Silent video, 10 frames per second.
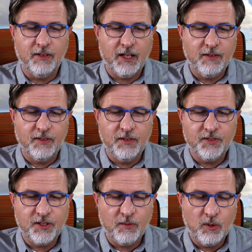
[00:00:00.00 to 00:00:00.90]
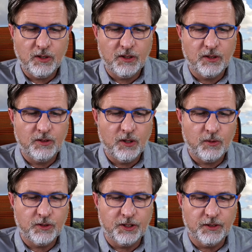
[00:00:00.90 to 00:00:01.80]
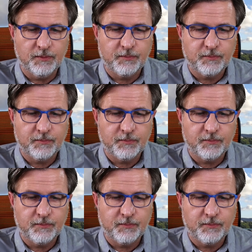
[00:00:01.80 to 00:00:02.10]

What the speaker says: even if someone who told you."